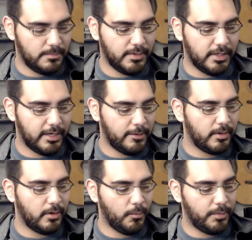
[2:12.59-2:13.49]
but I
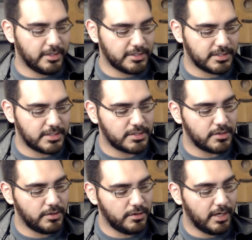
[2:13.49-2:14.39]
want to open it just to
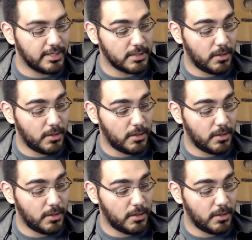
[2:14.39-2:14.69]
show you guys.